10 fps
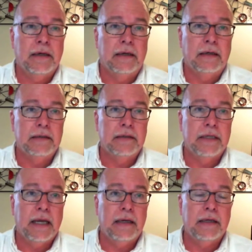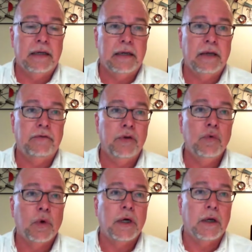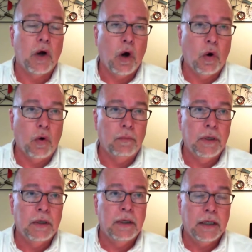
uh, said, uh, if you work at home